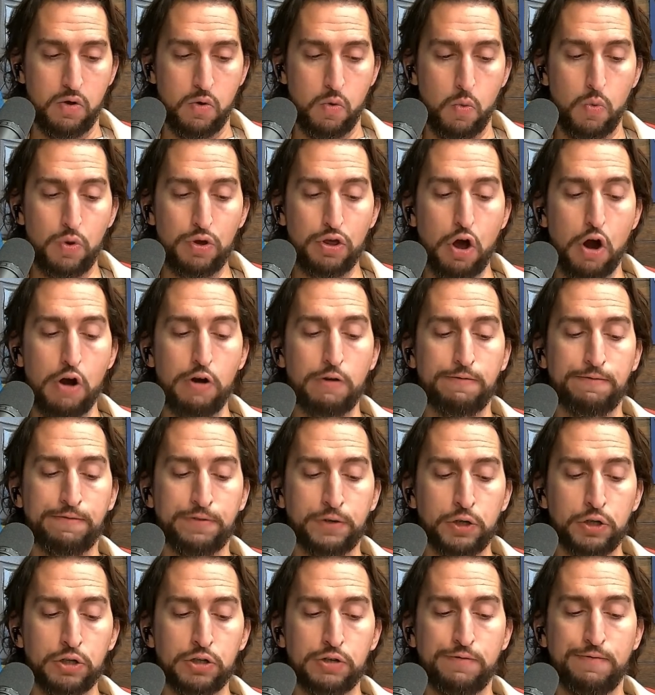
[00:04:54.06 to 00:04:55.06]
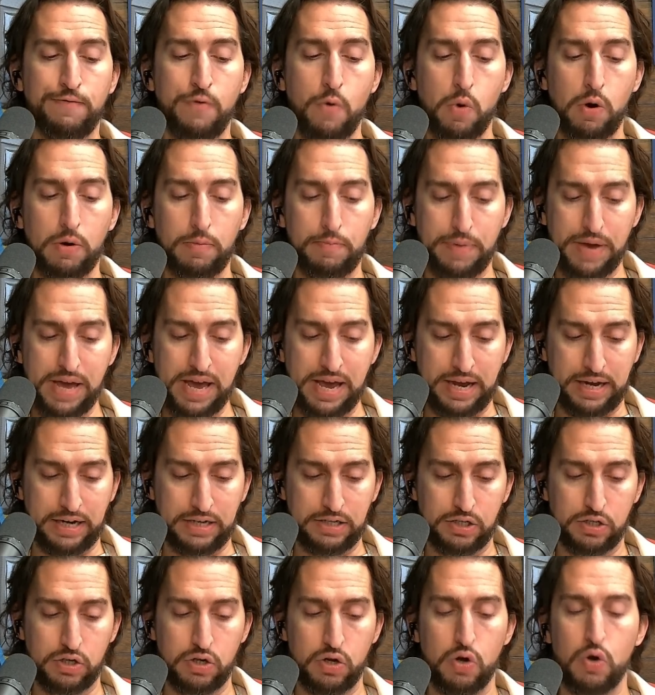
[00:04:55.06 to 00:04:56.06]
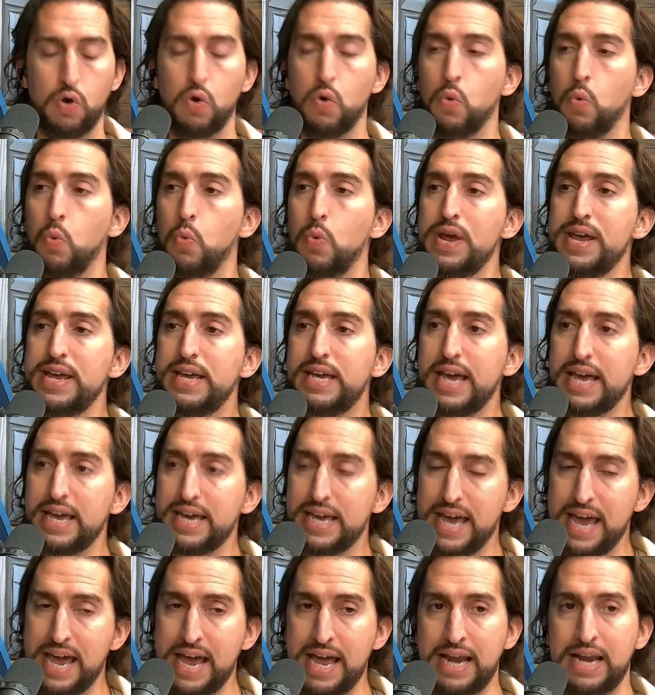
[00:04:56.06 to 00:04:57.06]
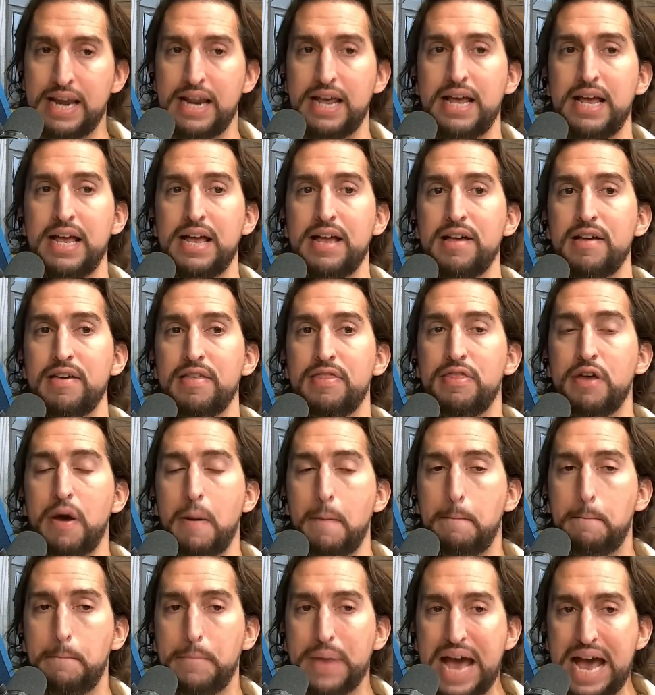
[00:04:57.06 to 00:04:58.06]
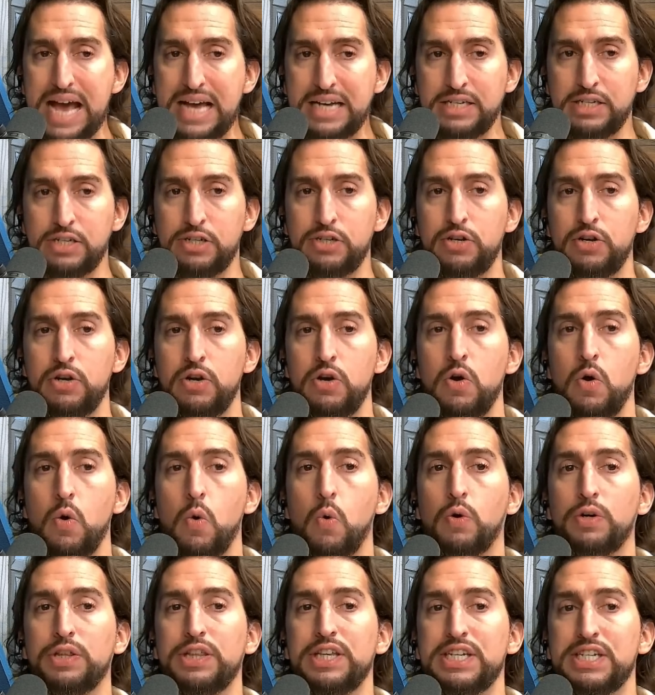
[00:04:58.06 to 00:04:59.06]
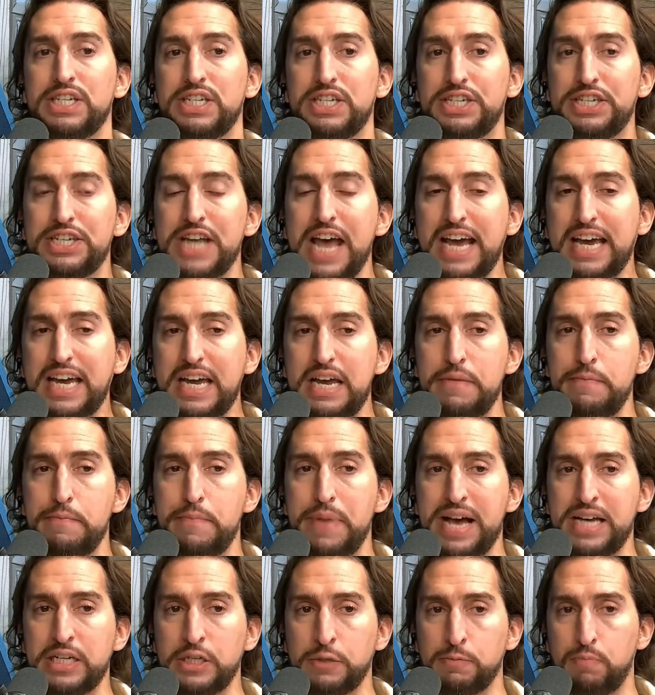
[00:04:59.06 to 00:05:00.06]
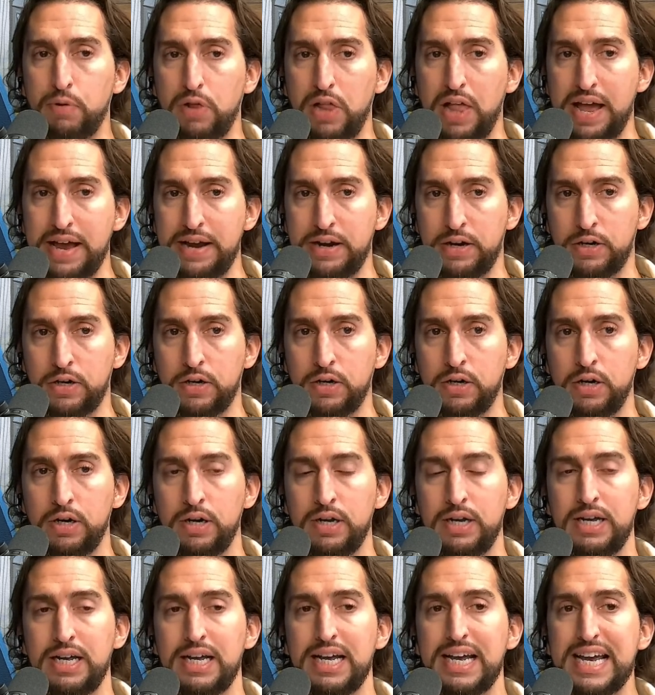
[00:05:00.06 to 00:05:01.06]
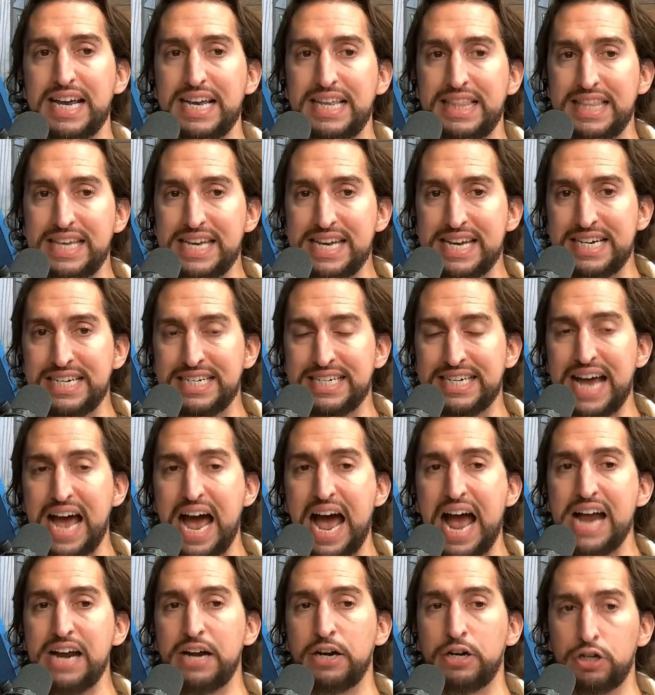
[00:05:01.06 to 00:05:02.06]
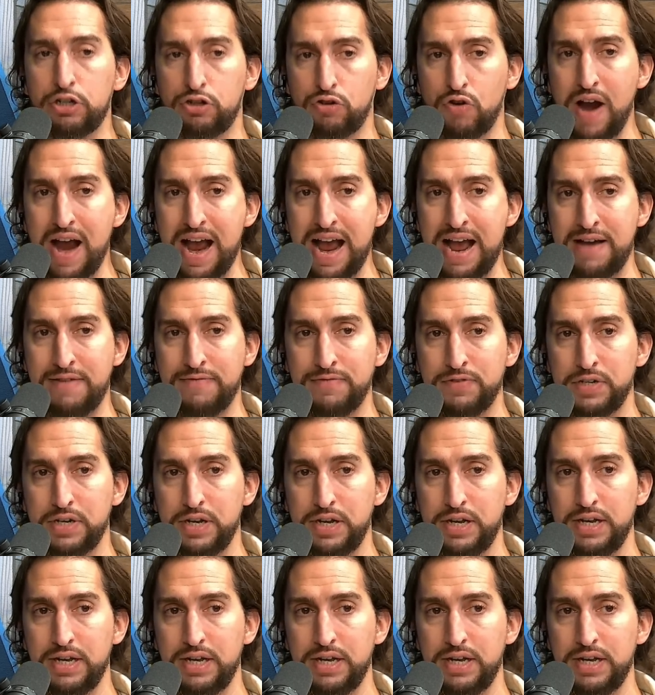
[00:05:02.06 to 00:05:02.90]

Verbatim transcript: with our first four picks, we can get the best or the second best player in the entire draft